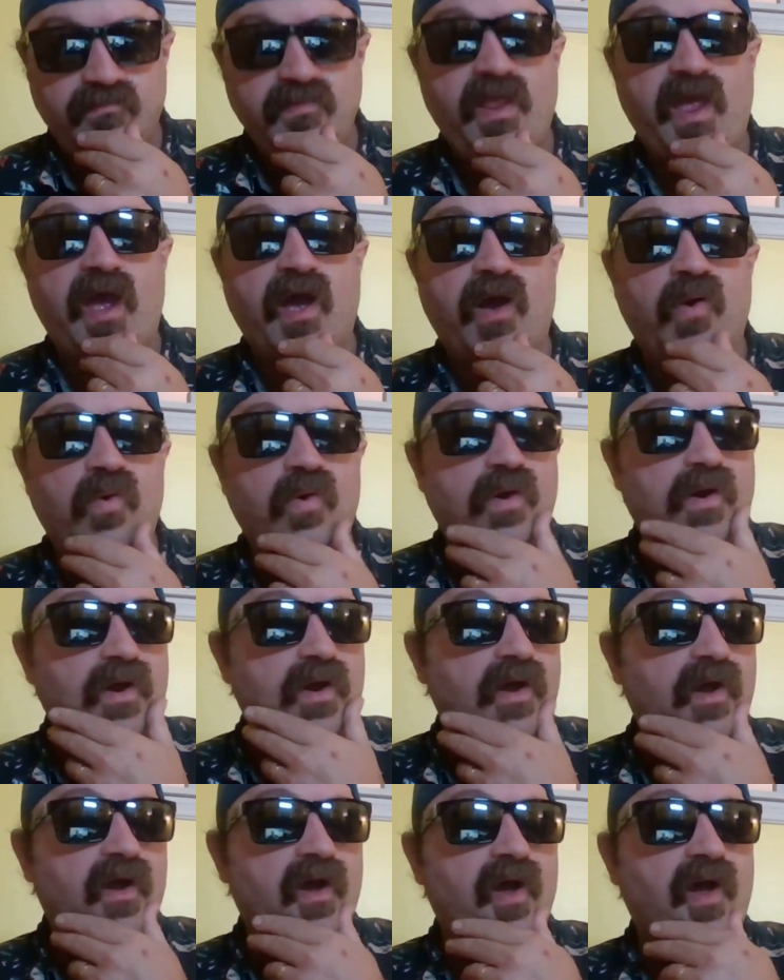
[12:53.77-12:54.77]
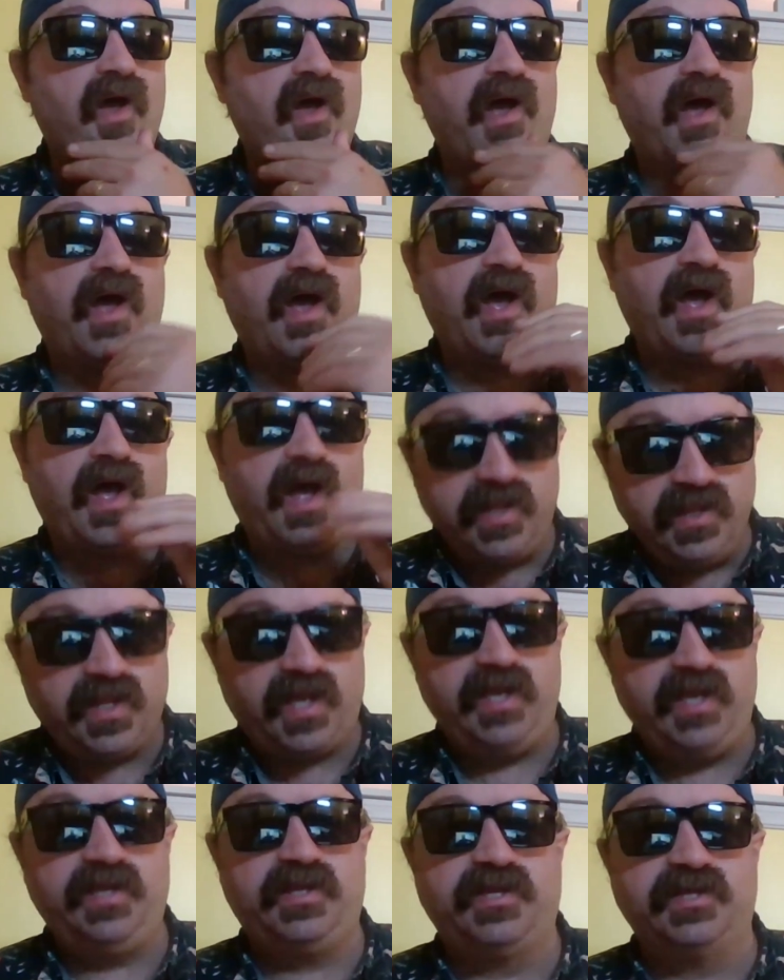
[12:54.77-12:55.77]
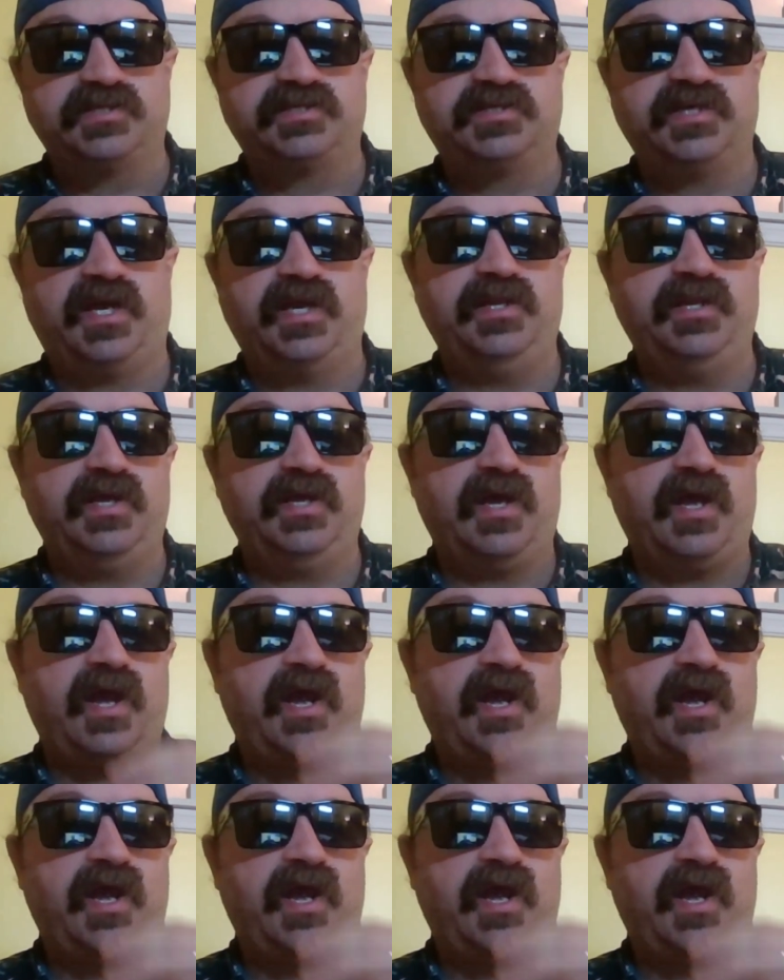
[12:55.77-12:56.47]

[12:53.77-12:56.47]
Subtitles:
Now, I like this idea.